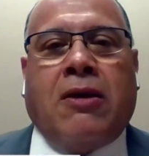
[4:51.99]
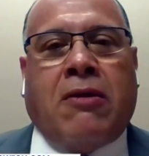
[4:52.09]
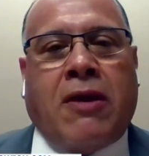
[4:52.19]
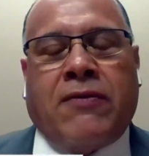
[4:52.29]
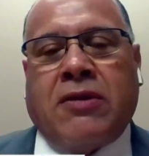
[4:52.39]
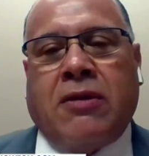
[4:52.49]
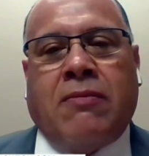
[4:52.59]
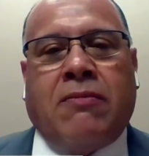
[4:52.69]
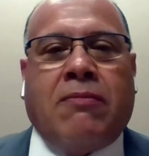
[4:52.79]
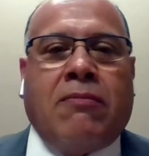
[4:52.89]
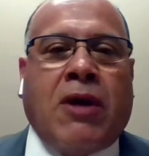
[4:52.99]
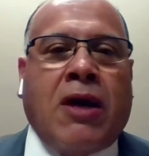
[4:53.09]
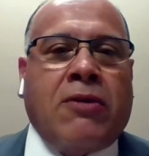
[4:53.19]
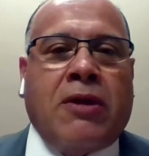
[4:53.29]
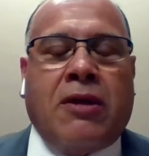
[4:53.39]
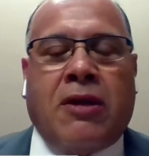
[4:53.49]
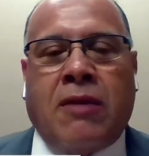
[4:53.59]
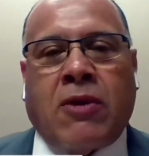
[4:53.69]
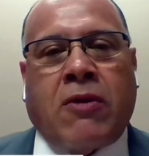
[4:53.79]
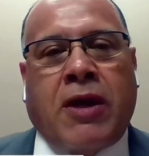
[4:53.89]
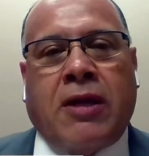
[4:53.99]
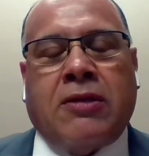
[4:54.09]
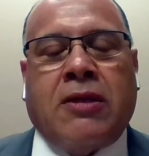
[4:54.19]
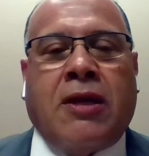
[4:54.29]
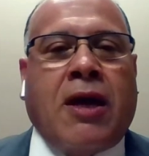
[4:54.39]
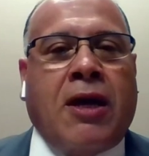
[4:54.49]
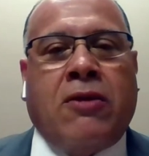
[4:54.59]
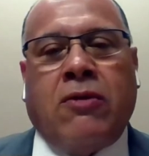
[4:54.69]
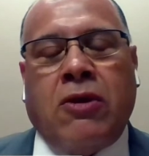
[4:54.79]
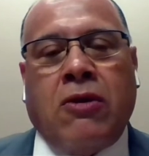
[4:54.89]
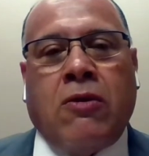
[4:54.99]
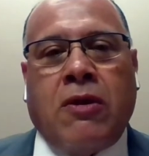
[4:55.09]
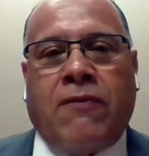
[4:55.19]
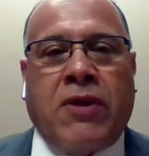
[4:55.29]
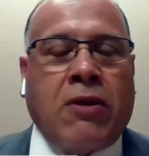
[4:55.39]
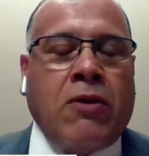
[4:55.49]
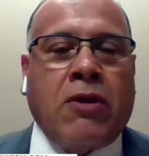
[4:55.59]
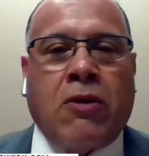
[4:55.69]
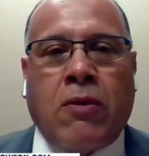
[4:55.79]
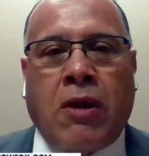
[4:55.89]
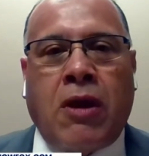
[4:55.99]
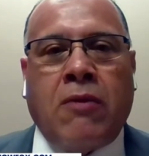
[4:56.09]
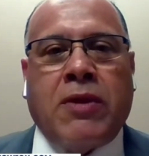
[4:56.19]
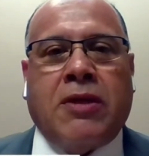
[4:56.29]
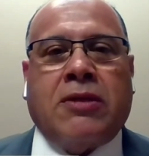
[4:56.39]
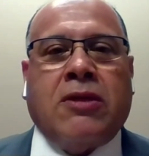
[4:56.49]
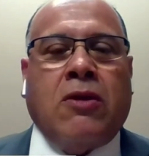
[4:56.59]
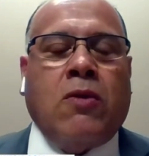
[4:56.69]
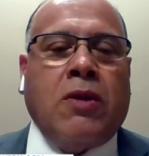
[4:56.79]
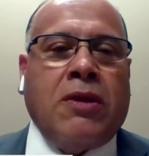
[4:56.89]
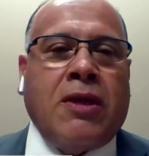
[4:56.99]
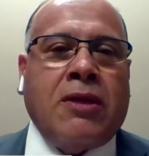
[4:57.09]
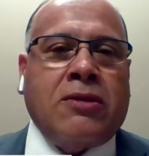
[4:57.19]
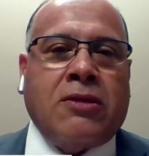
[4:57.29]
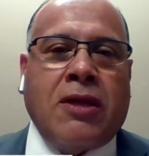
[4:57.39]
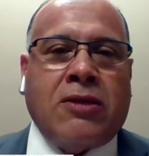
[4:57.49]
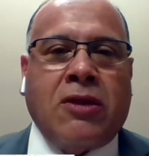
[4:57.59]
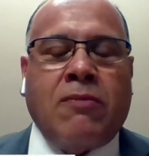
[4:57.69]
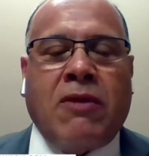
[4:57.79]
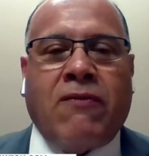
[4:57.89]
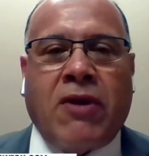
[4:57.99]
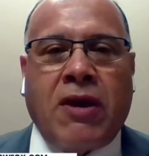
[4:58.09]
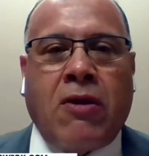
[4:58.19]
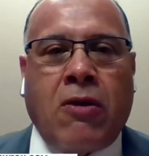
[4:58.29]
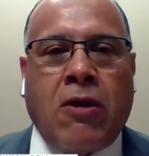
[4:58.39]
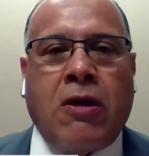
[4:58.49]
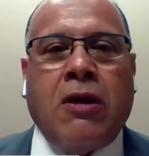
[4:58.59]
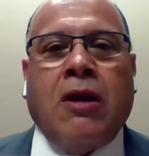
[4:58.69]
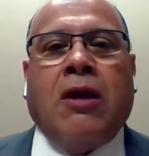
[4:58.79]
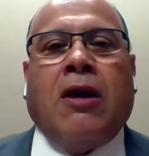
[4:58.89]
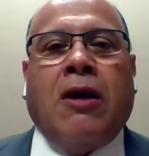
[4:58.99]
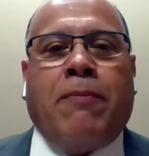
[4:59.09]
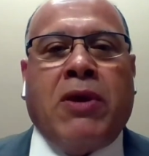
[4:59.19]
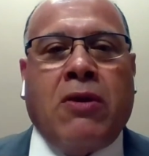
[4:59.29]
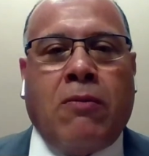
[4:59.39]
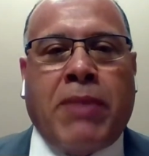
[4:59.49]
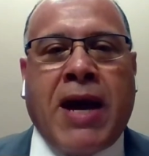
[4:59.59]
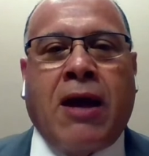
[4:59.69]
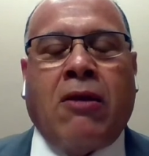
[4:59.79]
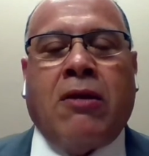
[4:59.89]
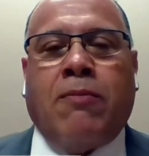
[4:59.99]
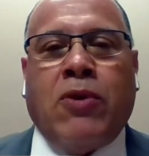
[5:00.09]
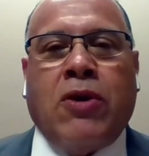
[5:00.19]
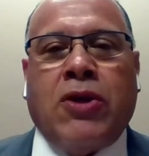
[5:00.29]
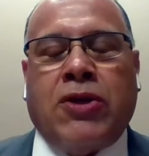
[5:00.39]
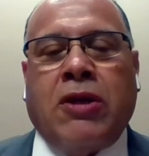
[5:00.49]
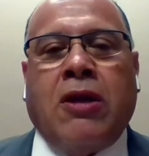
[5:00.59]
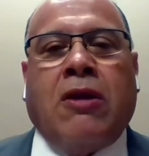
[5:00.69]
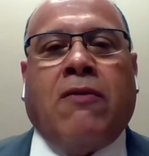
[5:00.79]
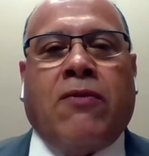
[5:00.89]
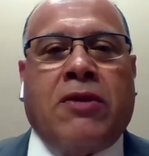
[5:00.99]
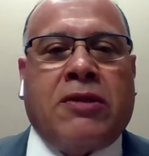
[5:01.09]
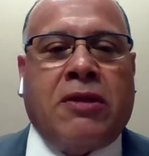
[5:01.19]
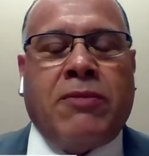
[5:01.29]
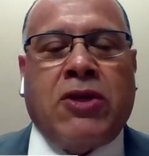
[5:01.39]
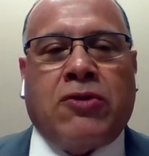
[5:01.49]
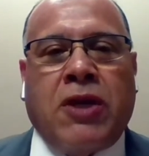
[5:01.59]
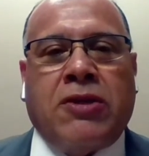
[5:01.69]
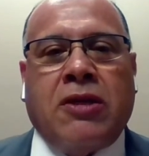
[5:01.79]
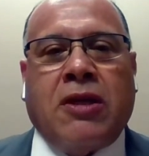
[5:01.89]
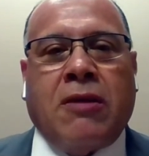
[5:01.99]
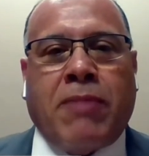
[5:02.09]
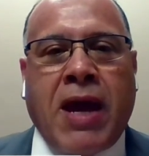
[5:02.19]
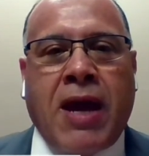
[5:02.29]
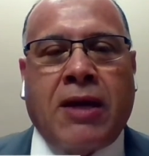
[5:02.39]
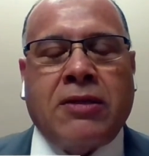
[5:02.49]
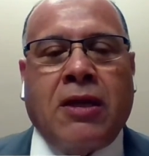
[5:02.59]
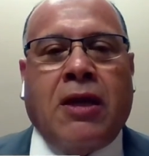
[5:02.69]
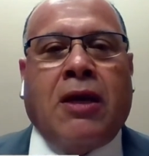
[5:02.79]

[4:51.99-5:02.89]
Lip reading: You have some moderate Democrats that I don't know if they're going to go along with it. So that's going to be a very hard uphill battle and push for this administration to get passed.